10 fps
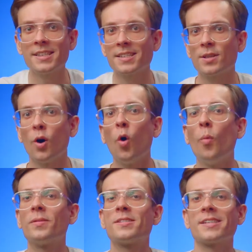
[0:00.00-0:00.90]
just
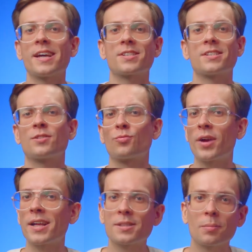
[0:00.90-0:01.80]
opened sessions
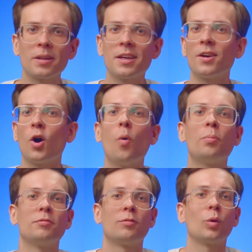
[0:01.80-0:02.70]
randomly,
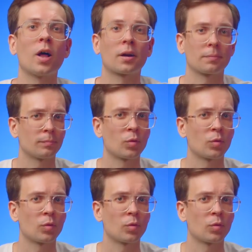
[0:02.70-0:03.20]
hoping for luck.